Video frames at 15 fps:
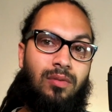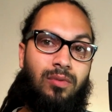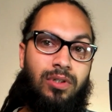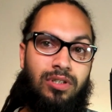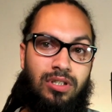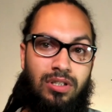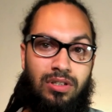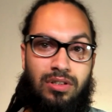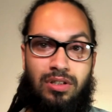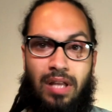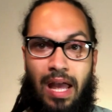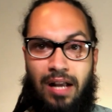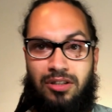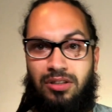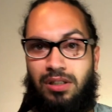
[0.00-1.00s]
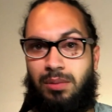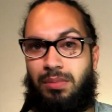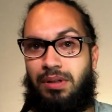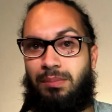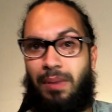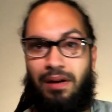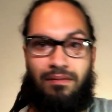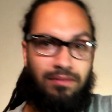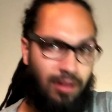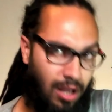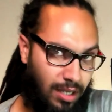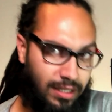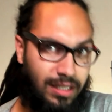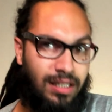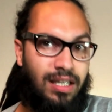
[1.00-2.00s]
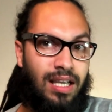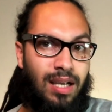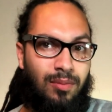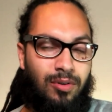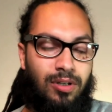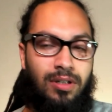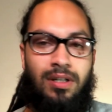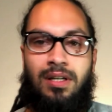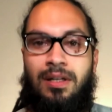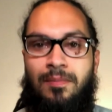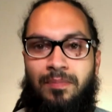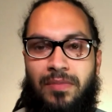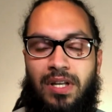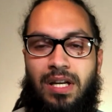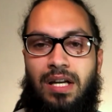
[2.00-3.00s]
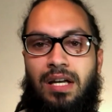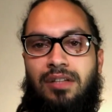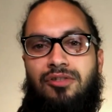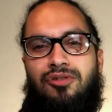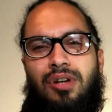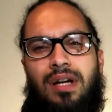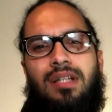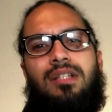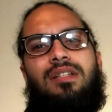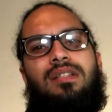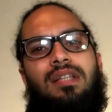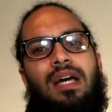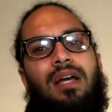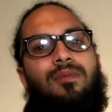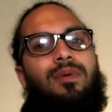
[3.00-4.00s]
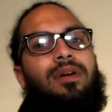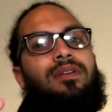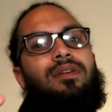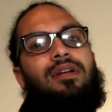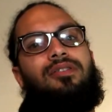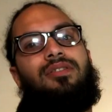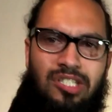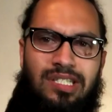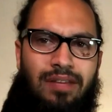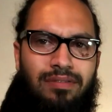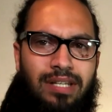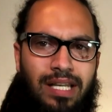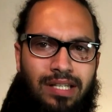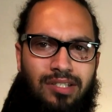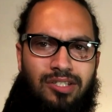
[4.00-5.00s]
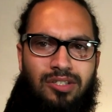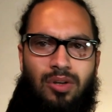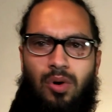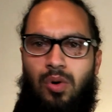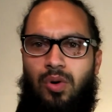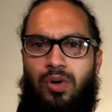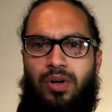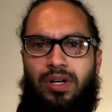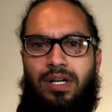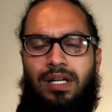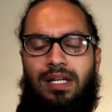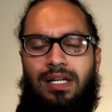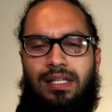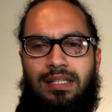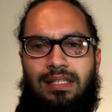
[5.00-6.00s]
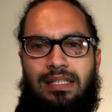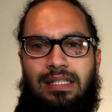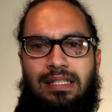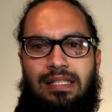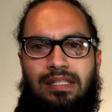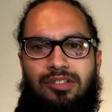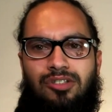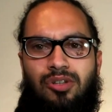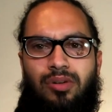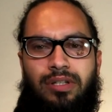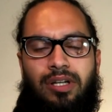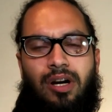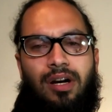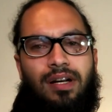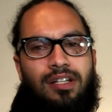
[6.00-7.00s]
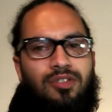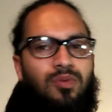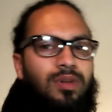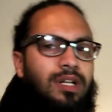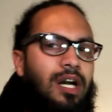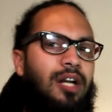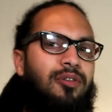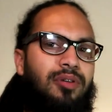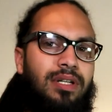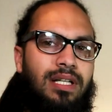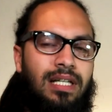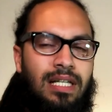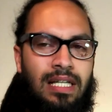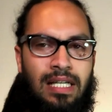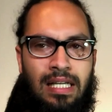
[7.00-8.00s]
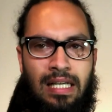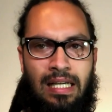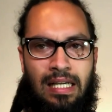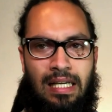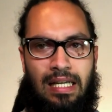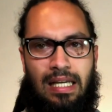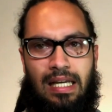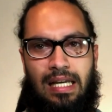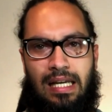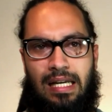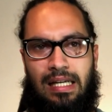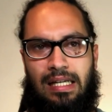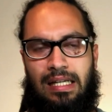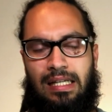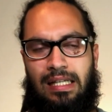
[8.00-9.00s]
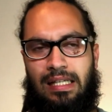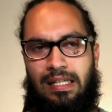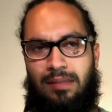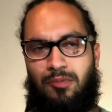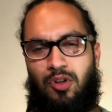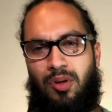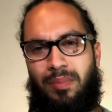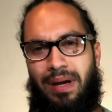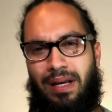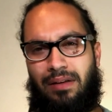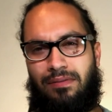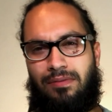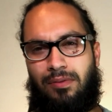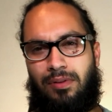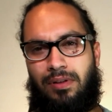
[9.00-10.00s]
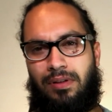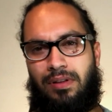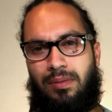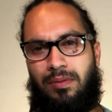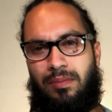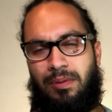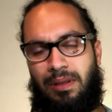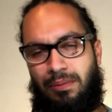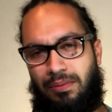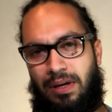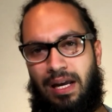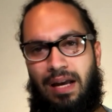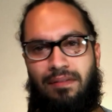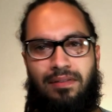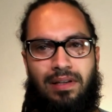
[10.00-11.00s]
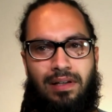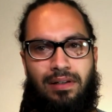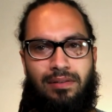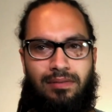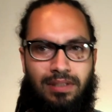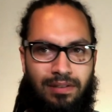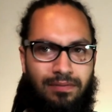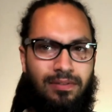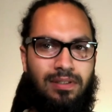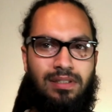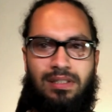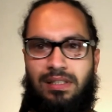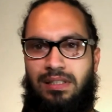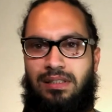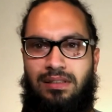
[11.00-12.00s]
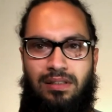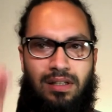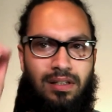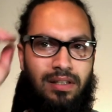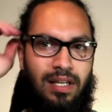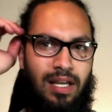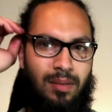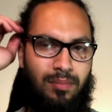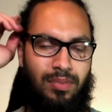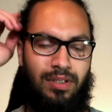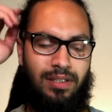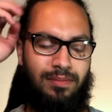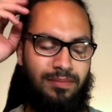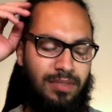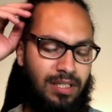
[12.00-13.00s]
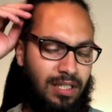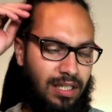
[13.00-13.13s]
which is actually going to be my vlogging camera. Trying to decide whether I should 7X or the Sony RX100. I'm going back and forth. People have their differences and all that, but